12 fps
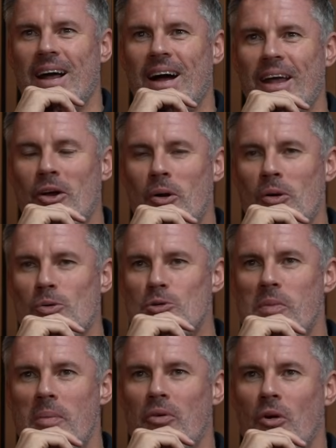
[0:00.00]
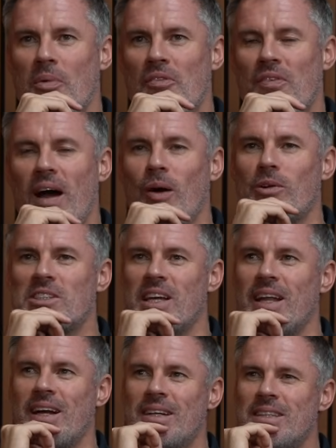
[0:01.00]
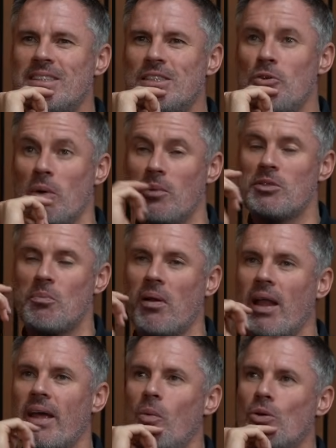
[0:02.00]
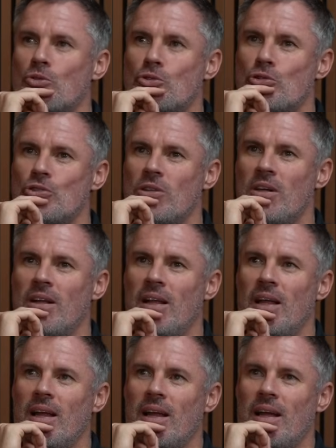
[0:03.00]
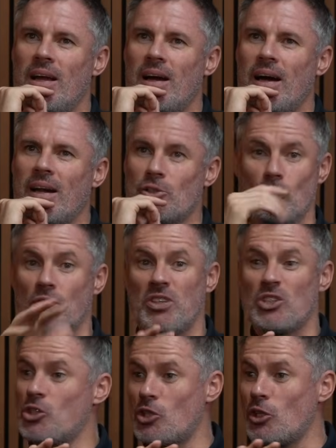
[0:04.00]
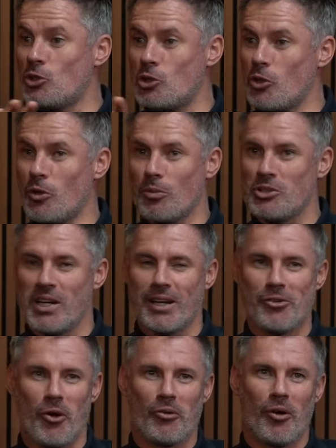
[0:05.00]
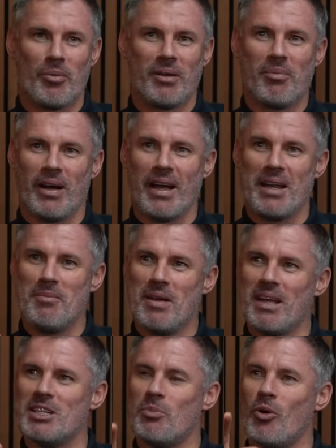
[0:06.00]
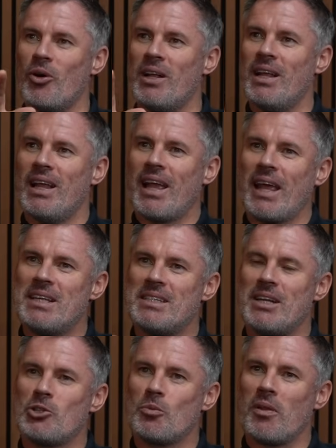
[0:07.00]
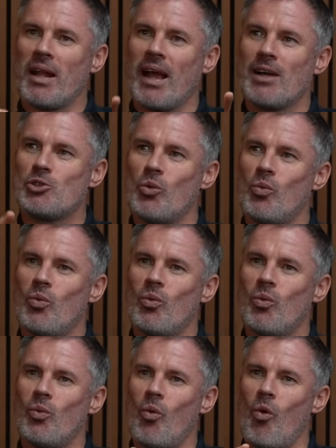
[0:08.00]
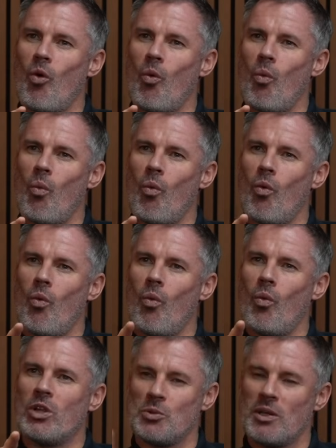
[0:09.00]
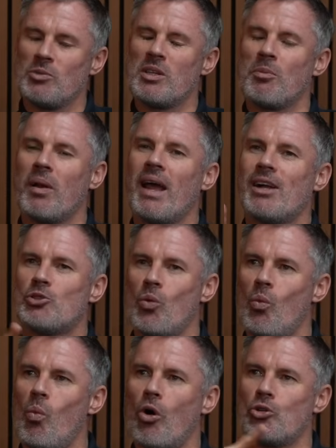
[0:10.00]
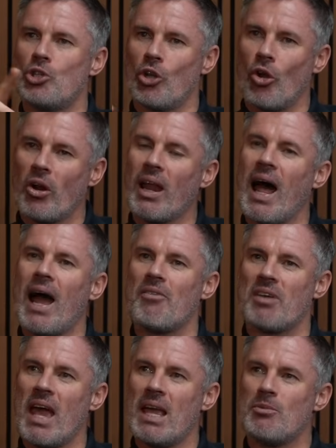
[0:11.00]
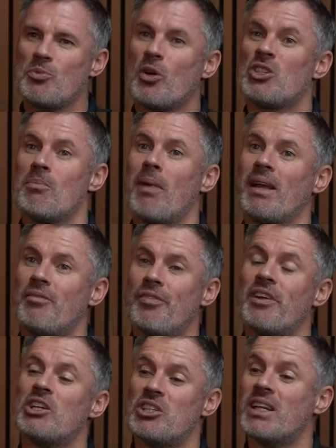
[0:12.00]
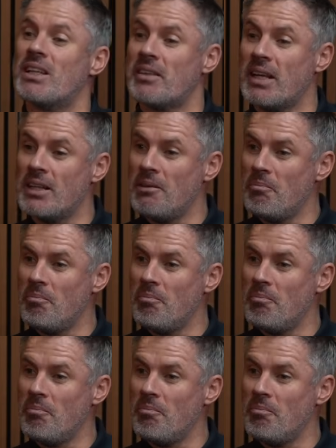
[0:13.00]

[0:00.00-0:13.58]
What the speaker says: I always remember Robbie Fowler saying in an interview when he was a player once, and I don't know if this is still true, I'm not trying to knock Robbie by any means, but he said something like, this is when he was a player, I don't watch a lot of live games because it might finish 0-0.